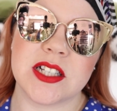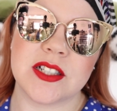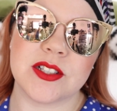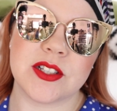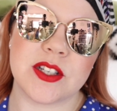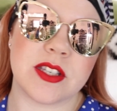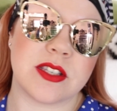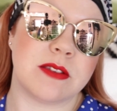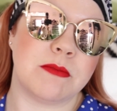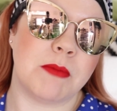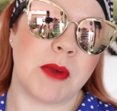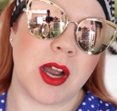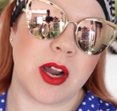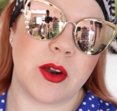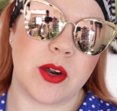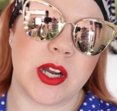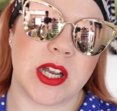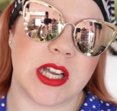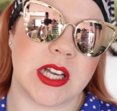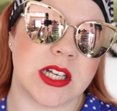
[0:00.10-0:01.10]
Just
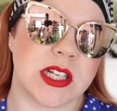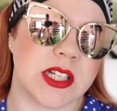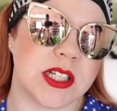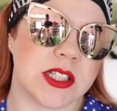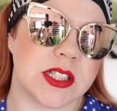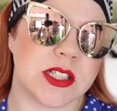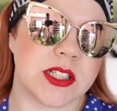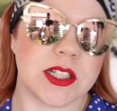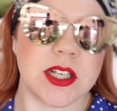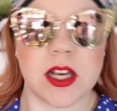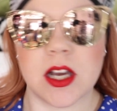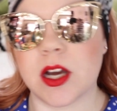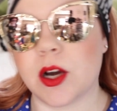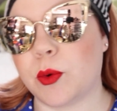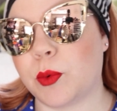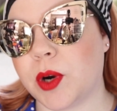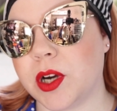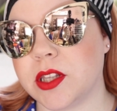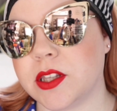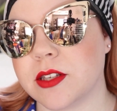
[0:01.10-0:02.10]
admiring how
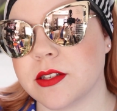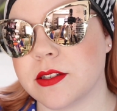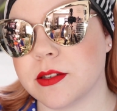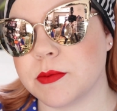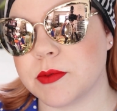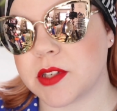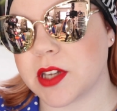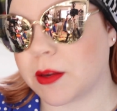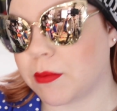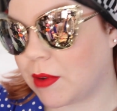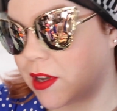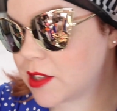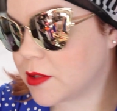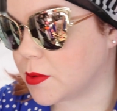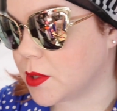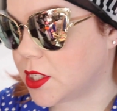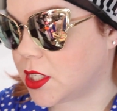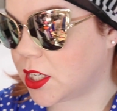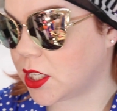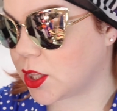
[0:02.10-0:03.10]
white this lipstick makes
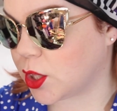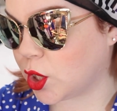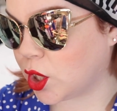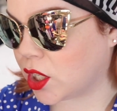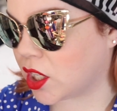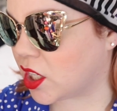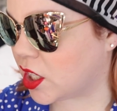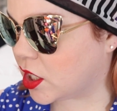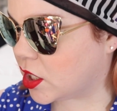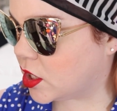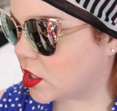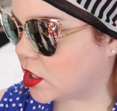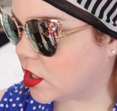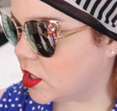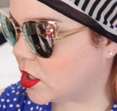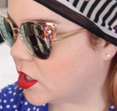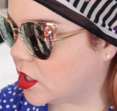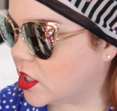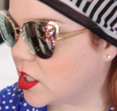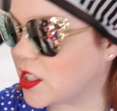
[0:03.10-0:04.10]
my teeth look.
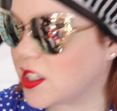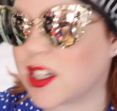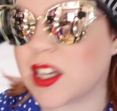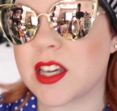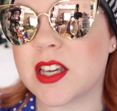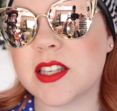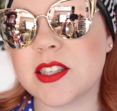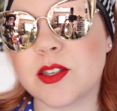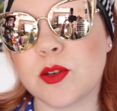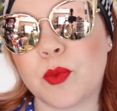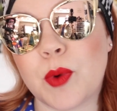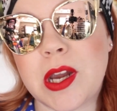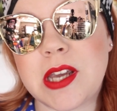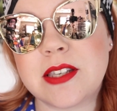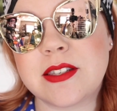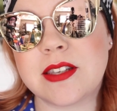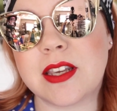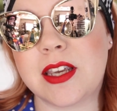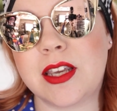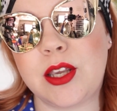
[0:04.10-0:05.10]
It's like it's
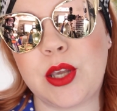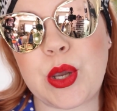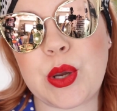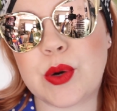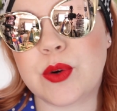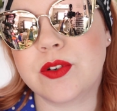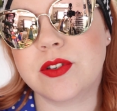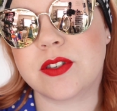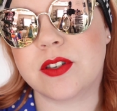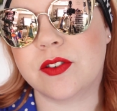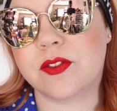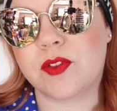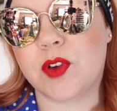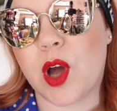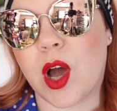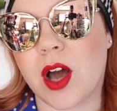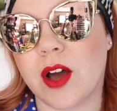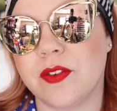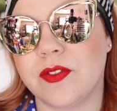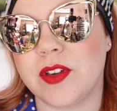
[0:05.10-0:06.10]
erasing years of
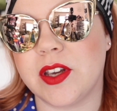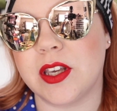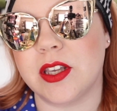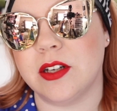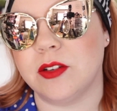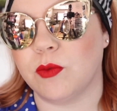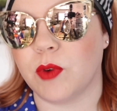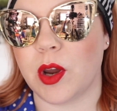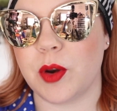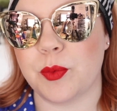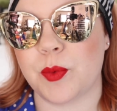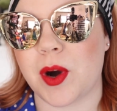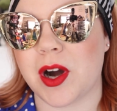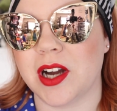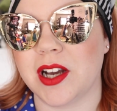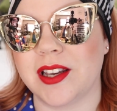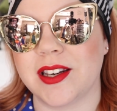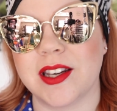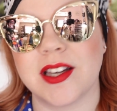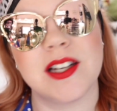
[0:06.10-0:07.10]
coffee and red
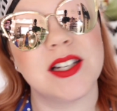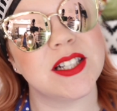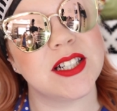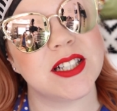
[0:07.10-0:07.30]
wine.